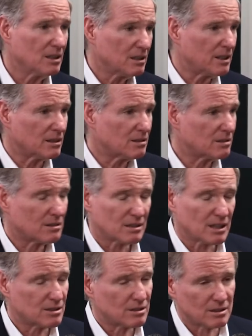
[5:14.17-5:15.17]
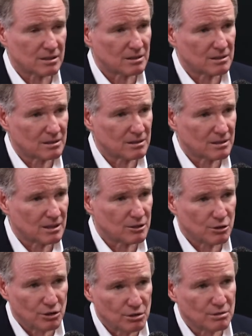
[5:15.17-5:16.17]
That's
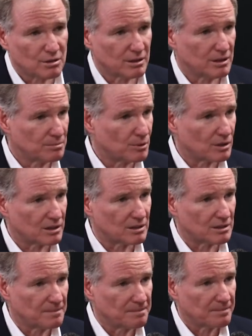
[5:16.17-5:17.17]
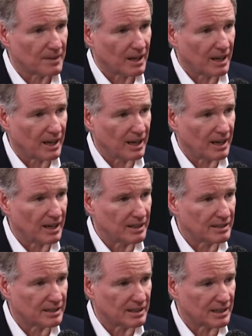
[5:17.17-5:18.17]
hugely important,
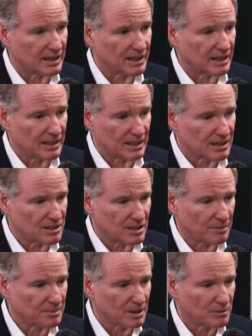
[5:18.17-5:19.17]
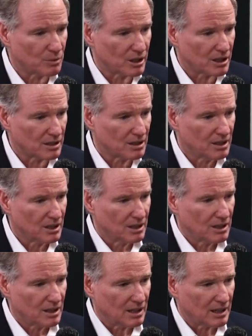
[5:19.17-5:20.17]
and it's something where
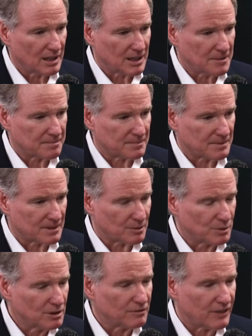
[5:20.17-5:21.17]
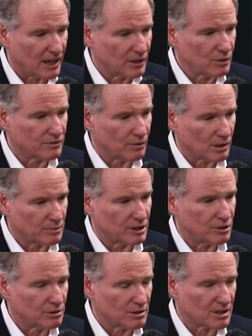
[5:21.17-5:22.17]
the real value of what we
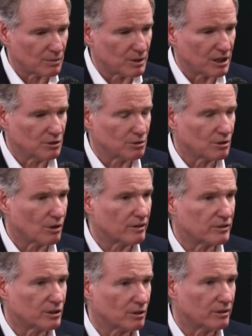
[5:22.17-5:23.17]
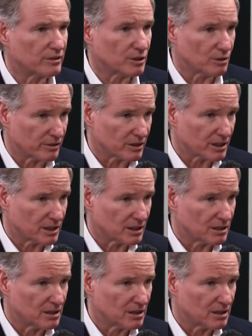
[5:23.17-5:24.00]
do is that we can do it over and over and over again.